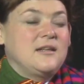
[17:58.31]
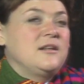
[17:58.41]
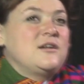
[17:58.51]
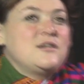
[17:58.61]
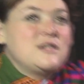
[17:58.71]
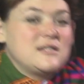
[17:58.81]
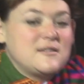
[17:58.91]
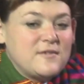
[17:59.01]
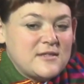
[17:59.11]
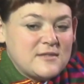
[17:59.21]

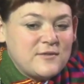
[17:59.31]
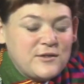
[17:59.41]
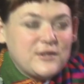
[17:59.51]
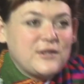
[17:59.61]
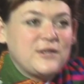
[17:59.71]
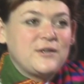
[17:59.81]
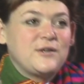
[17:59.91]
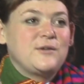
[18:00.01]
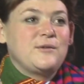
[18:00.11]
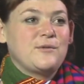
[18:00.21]
largest festival
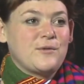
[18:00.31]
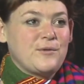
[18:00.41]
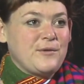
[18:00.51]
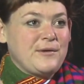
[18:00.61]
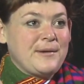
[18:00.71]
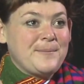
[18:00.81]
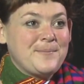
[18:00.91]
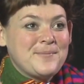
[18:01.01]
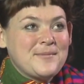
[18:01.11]
in Northern Europe.